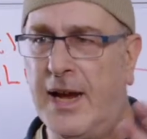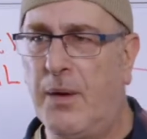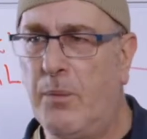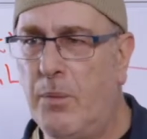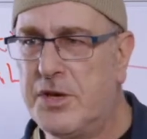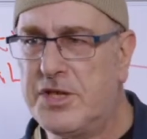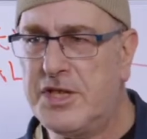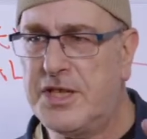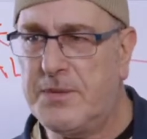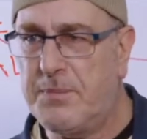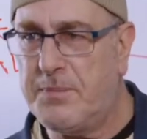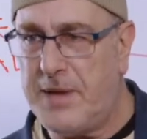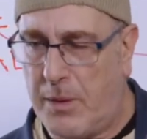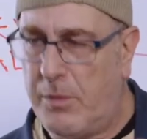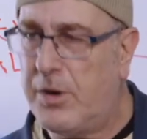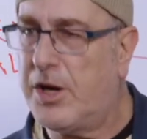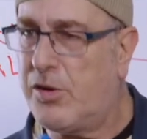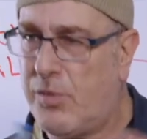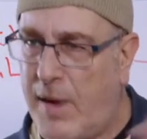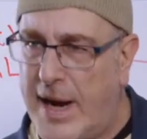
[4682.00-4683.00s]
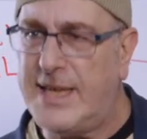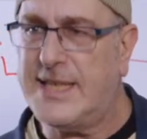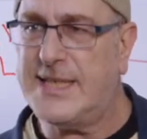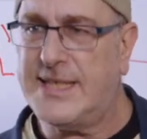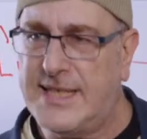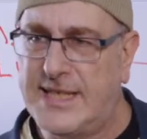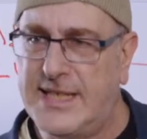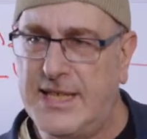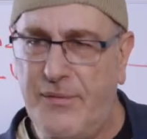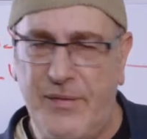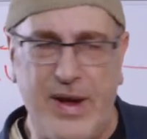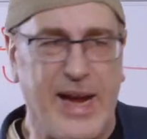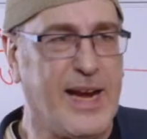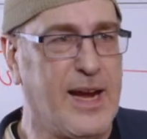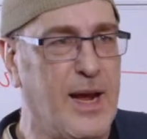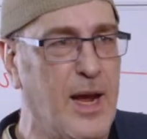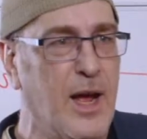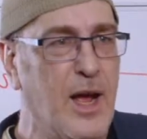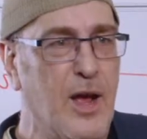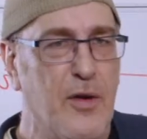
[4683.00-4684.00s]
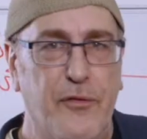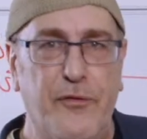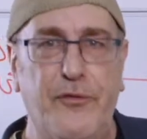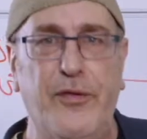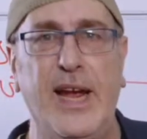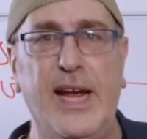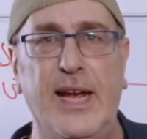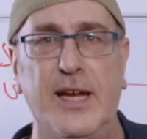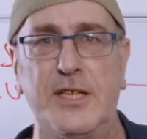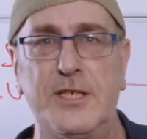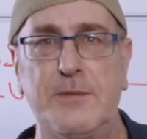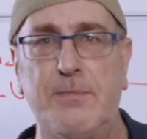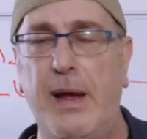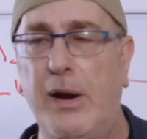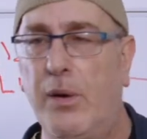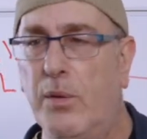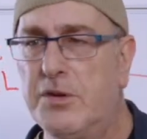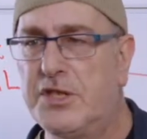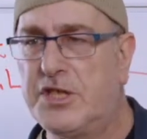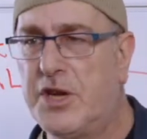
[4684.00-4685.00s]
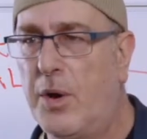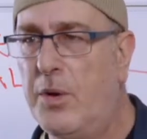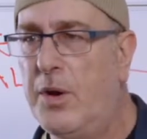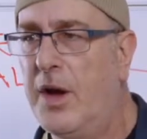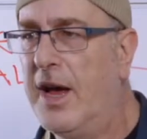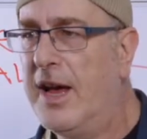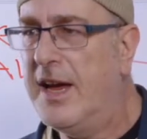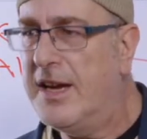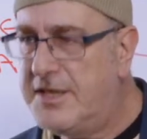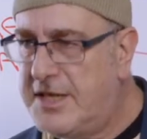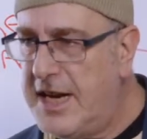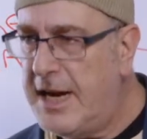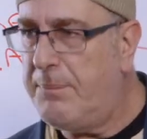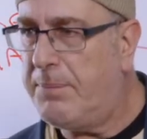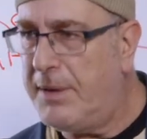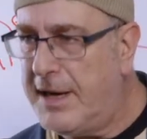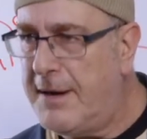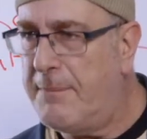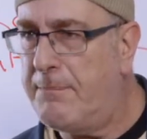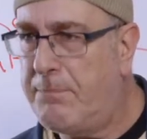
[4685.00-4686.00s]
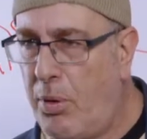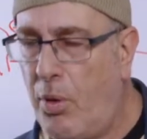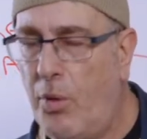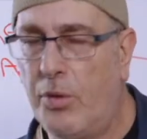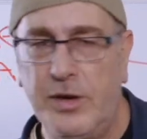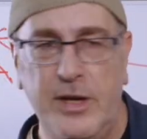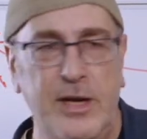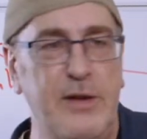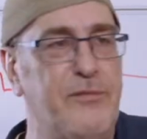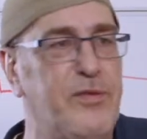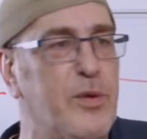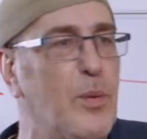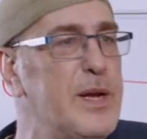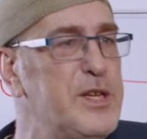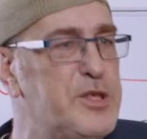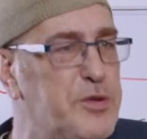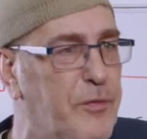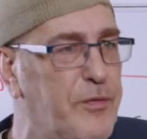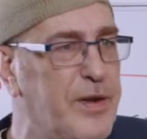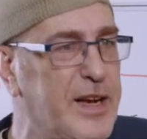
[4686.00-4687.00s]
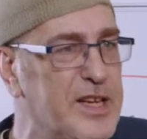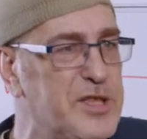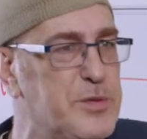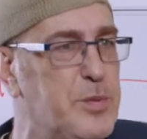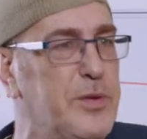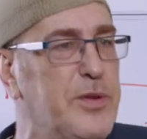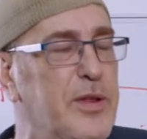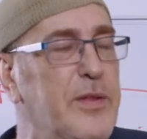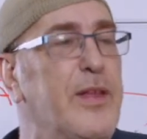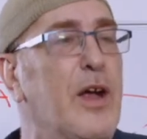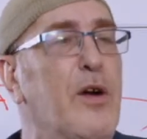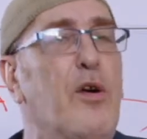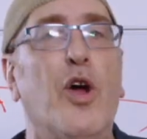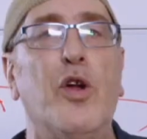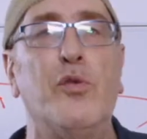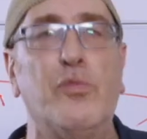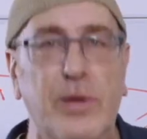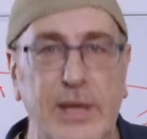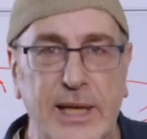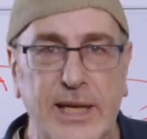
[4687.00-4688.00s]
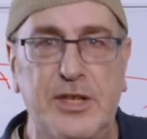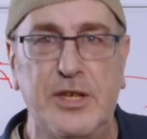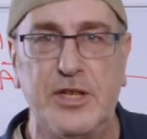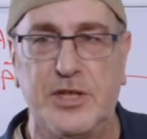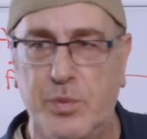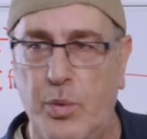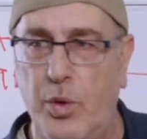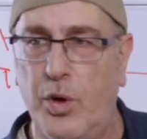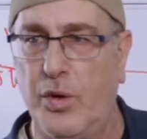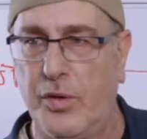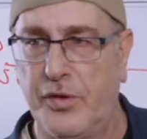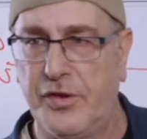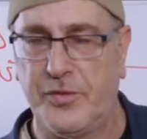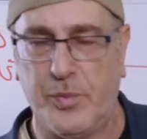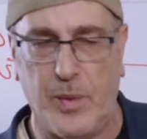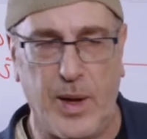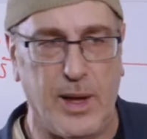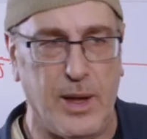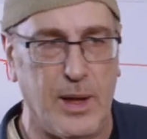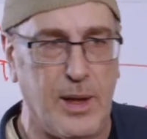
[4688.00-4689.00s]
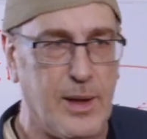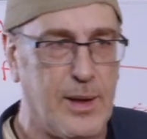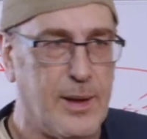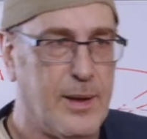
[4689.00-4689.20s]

they were great civic figures, but also deeply important and influential figures within their own religious world as well.